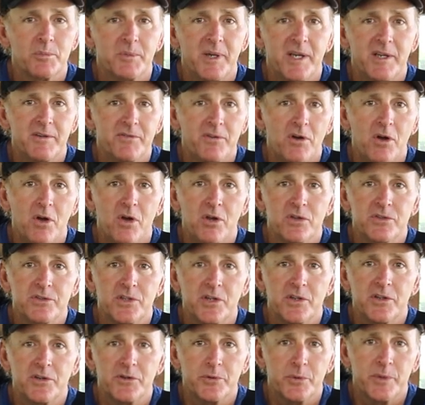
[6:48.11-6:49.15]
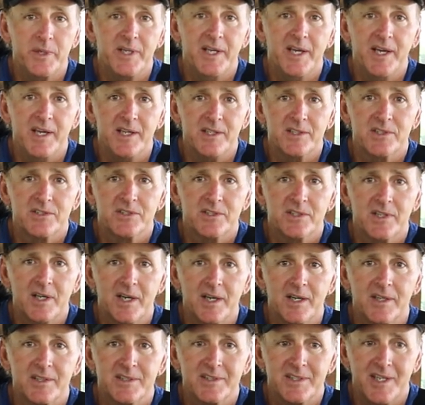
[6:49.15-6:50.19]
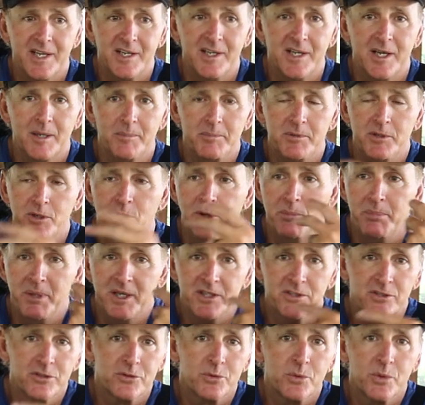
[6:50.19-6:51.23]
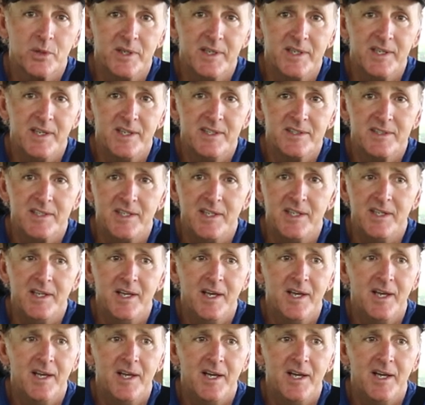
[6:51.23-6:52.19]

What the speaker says: bait falls on a 3/8 setup. You know, it pitches really easy.